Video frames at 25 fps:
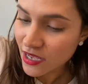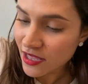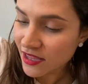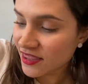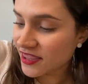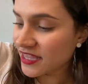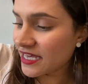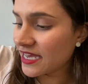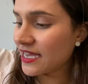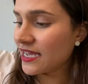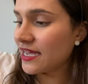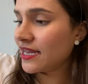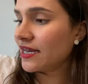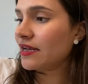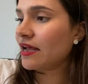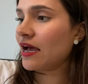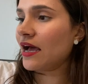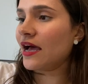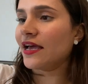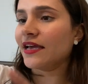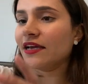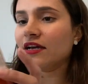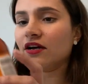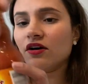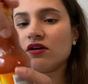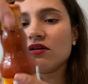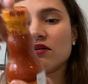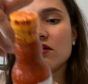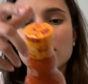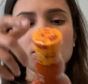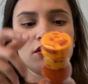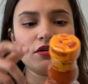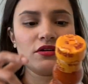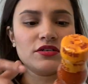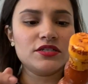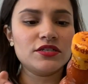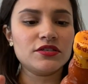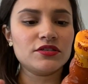Then I
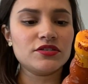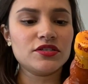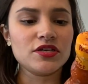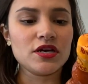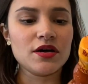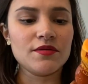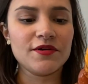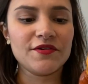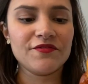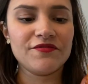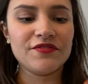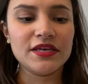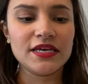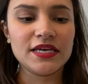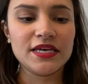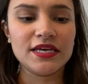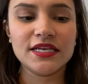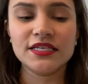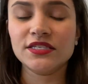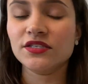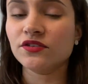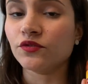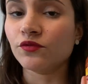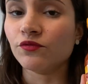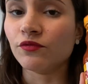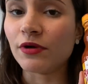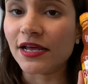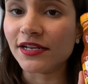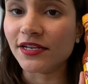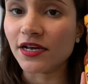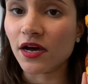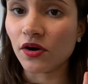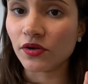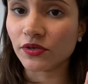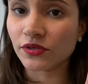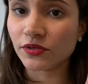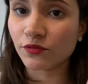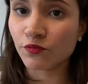got some of these red
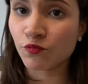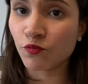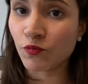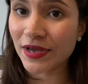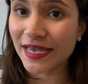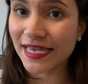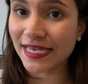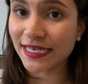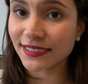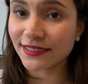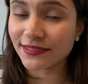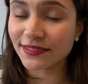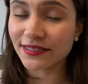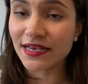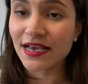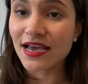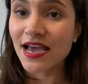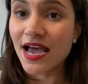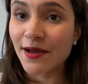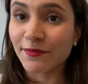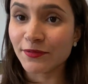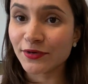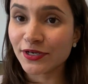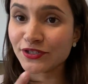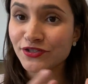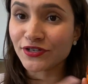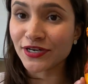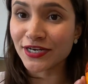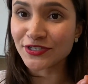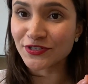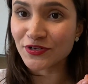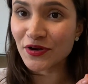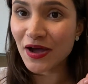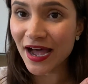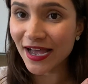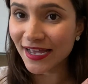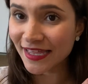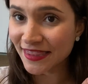hot wings. I'm gonna try
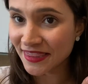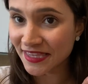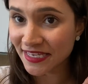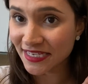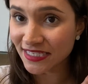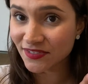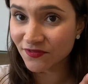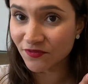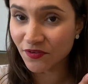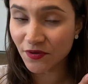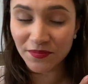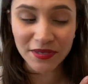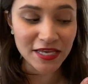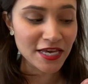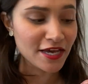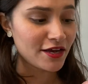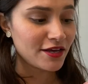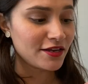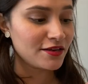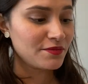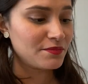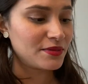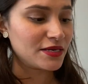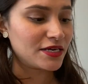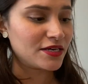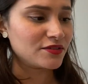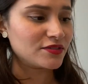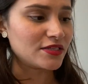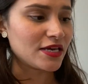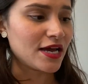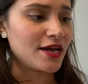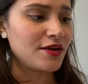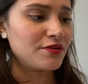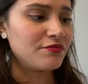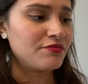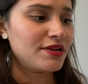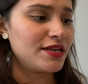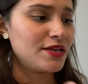to hide these from Jan because
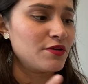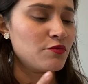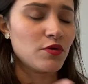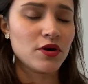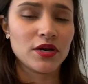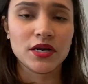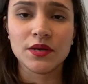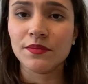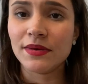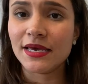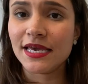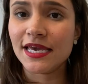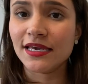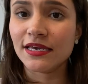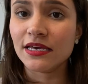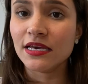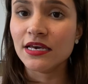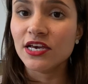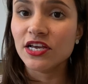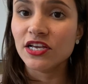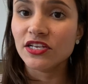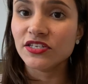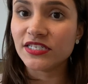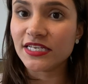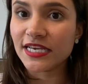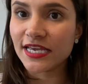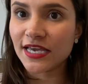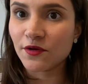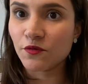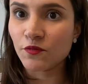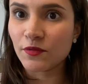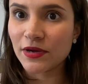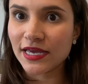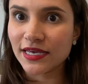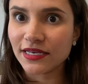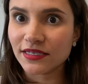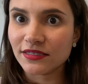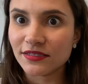I really wanna make chicken
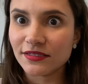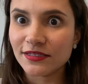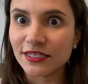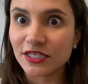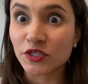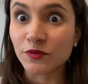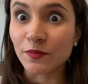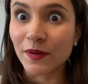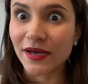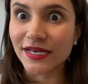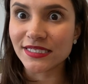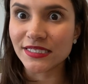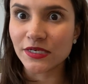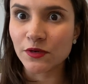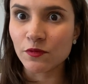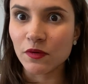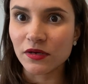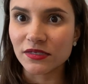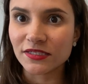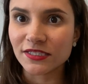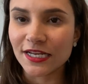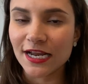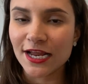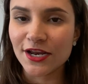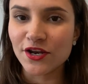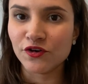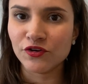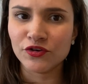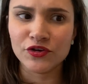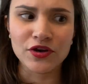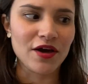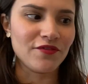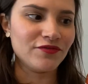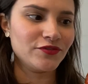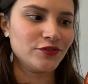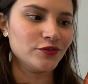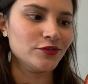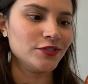wings, the spicy ones, and I know you
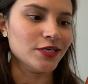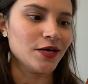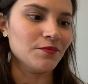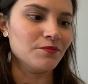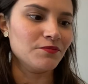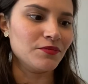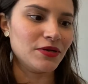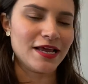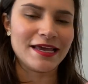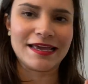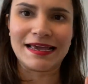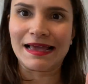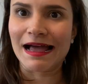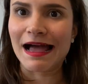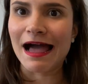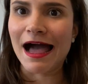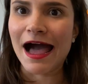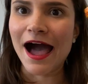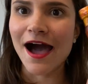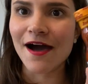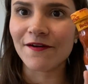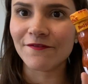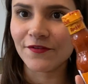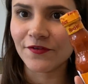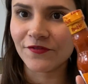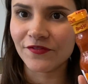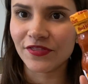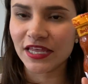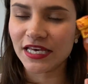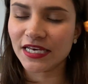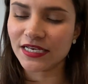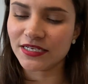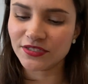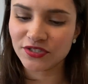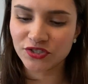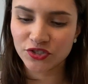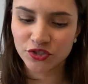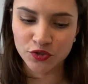have to dump like half of
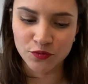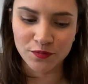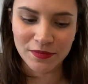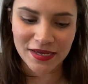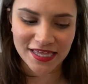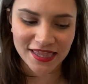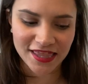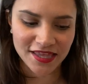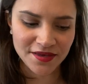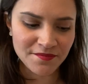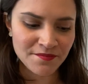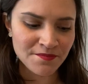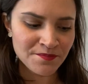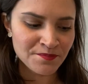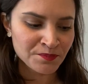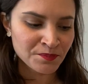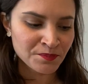this to make them.